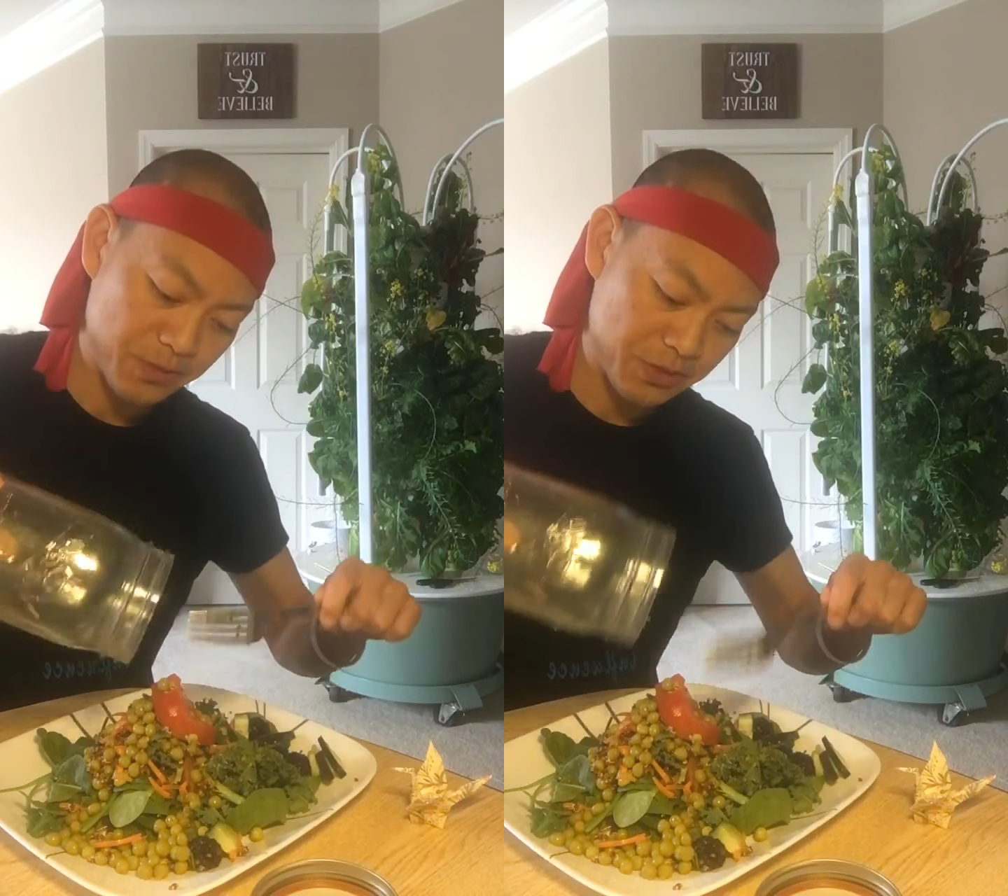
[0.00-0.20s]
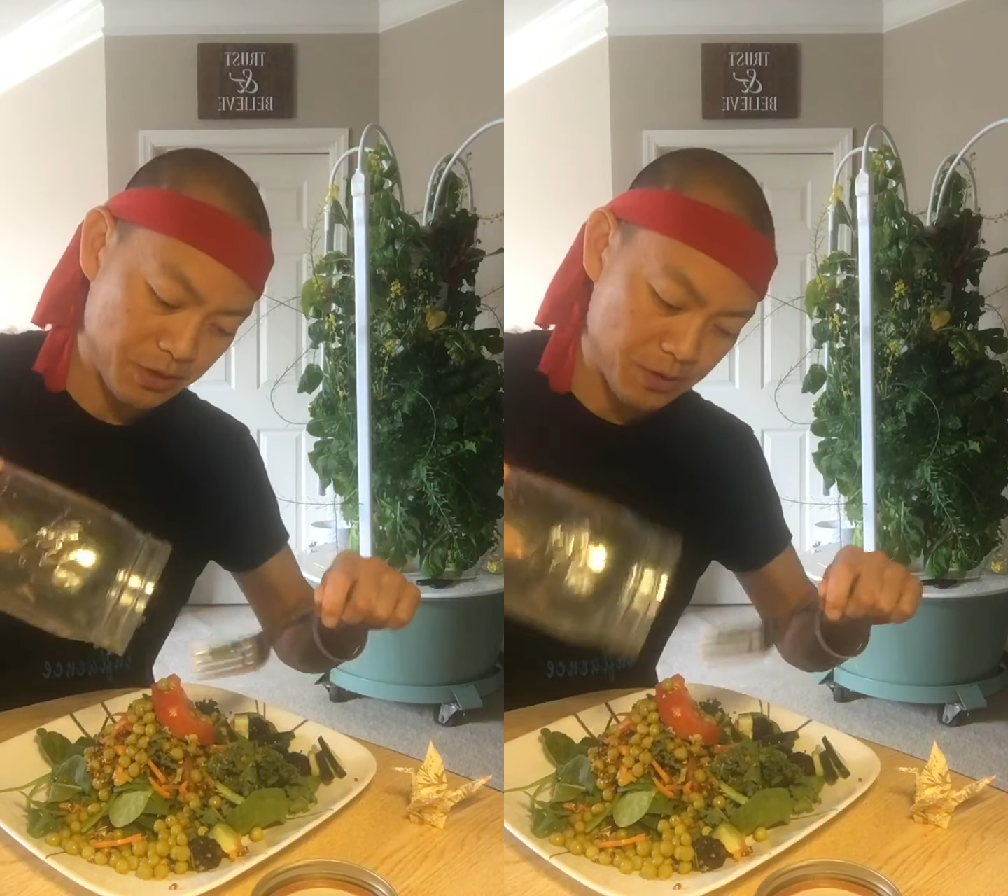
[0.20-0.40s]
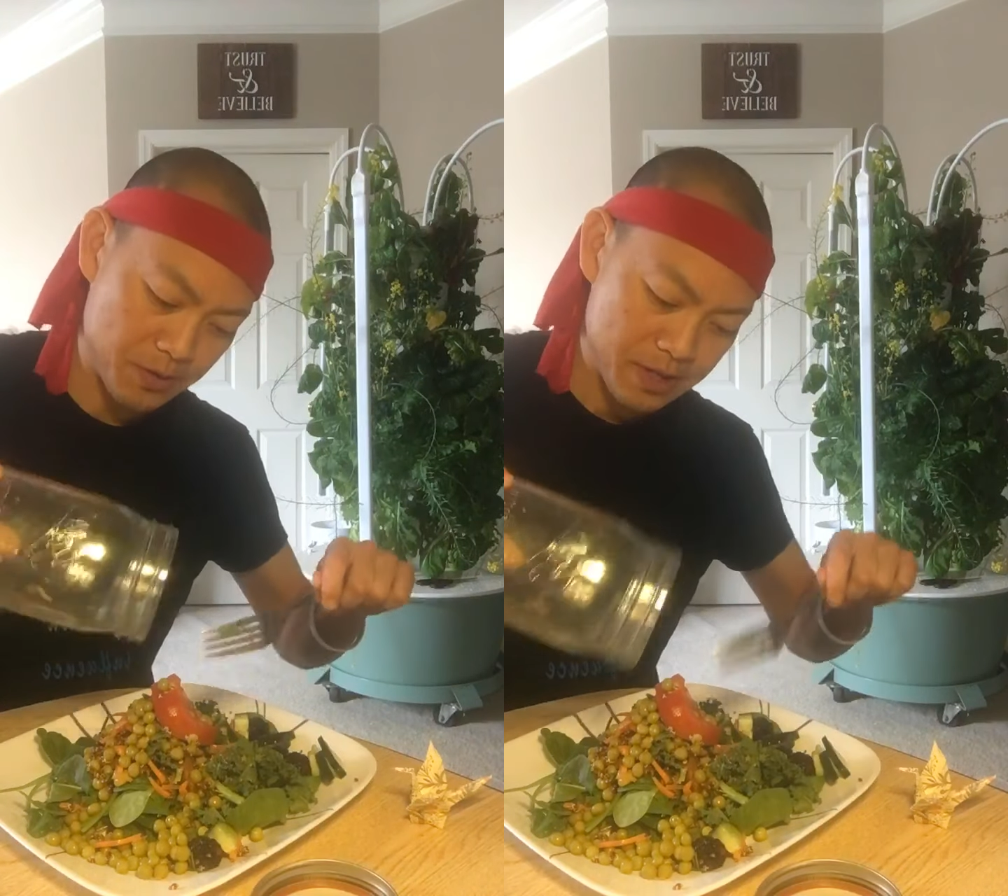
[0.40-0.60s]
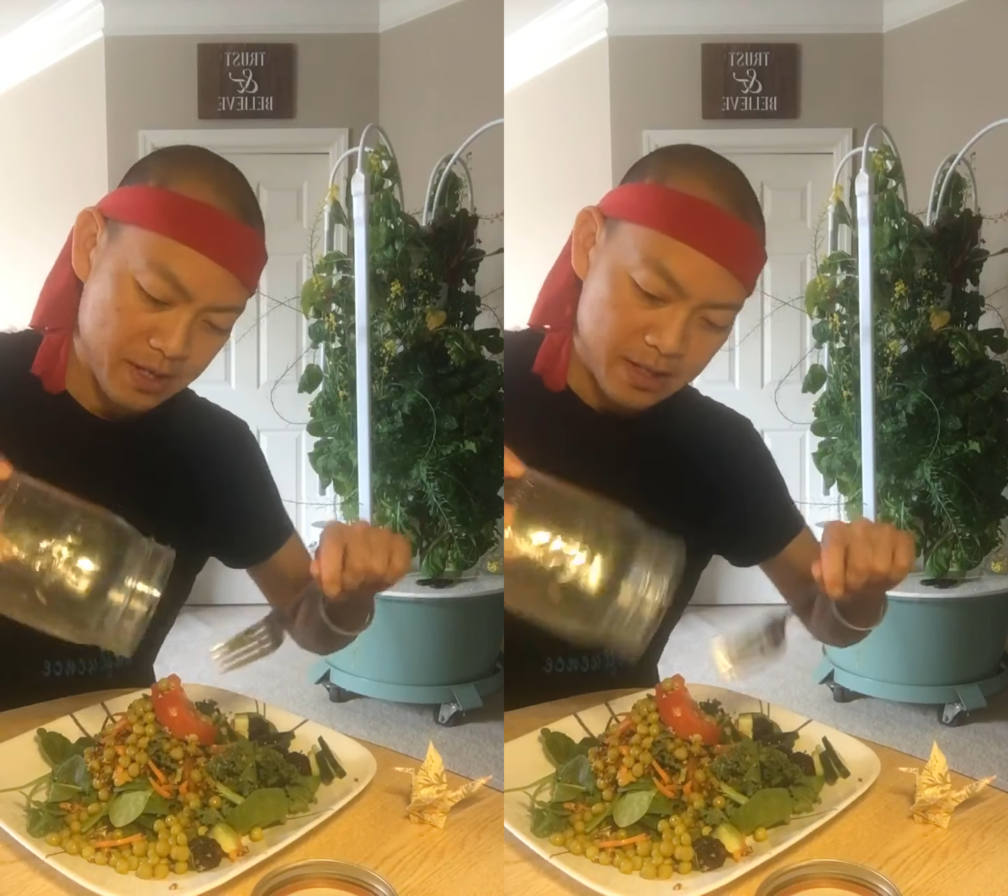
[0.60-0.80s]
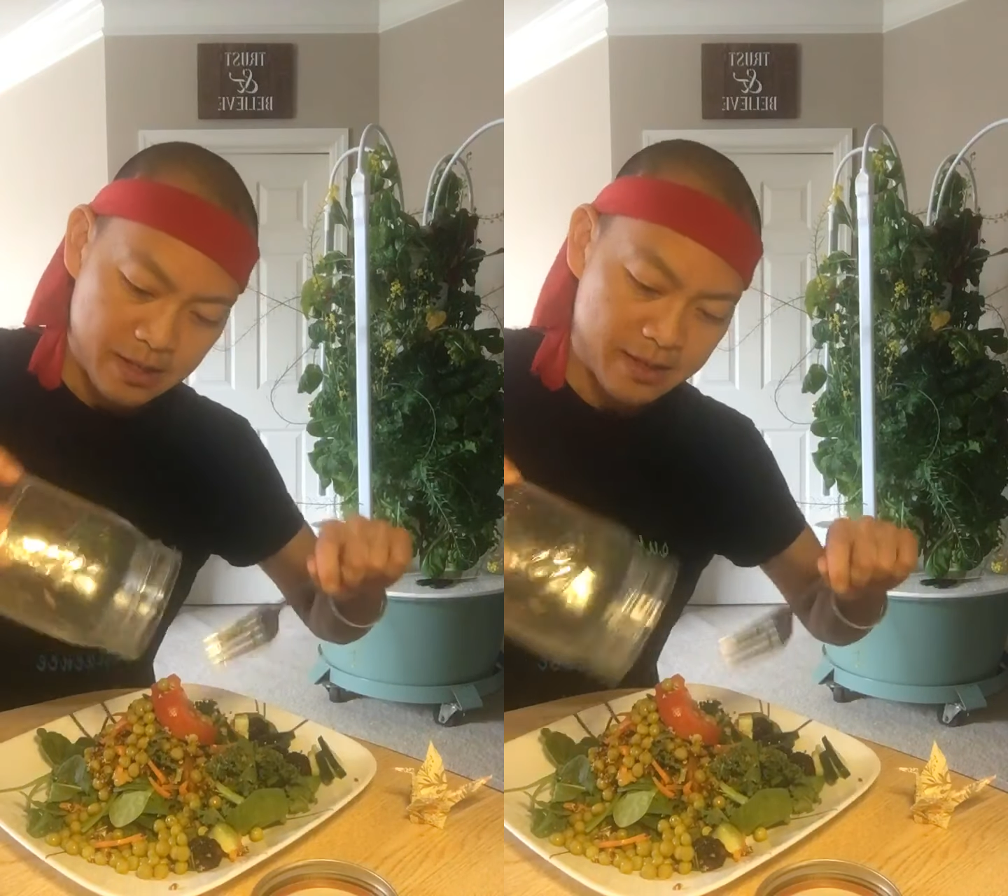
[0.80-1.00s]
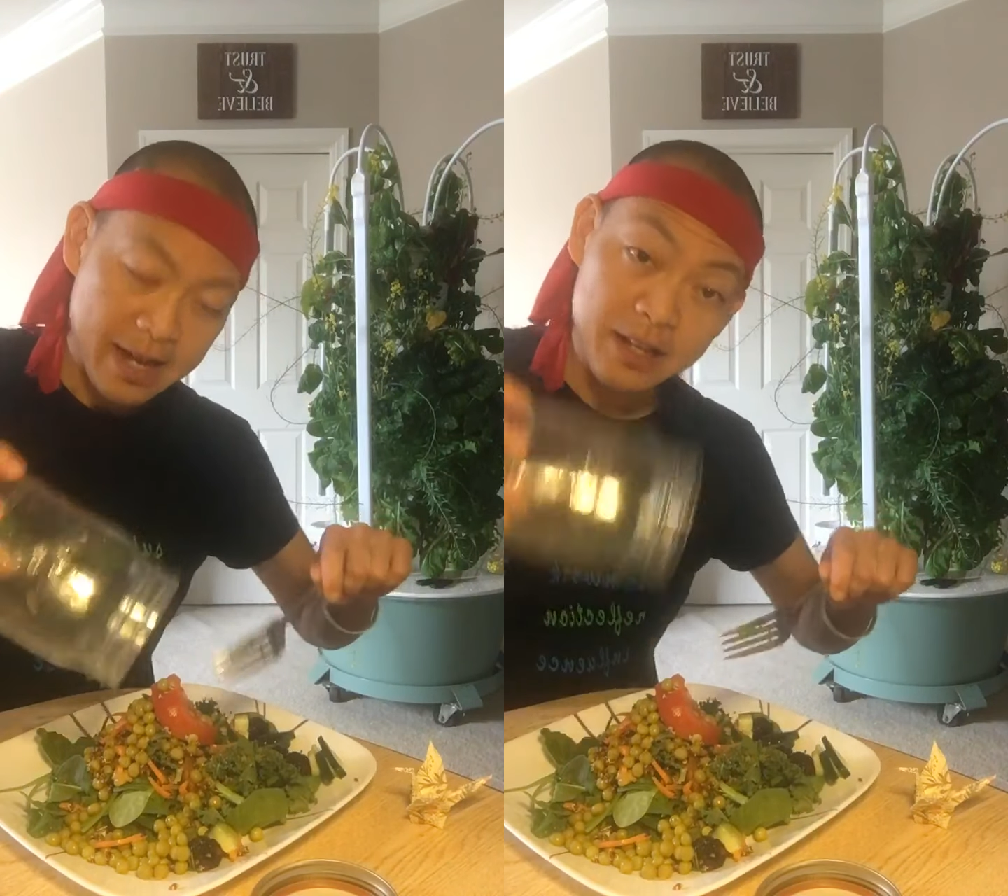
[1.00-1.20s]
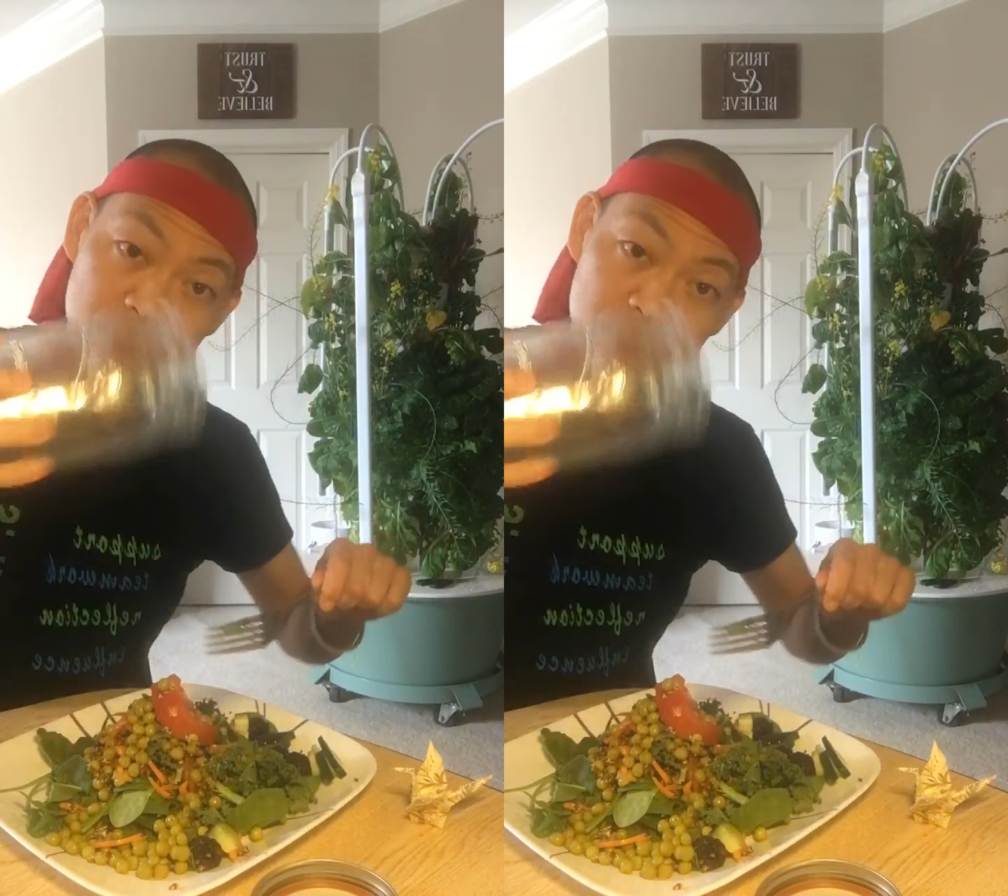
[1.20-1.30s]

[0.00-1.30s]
So that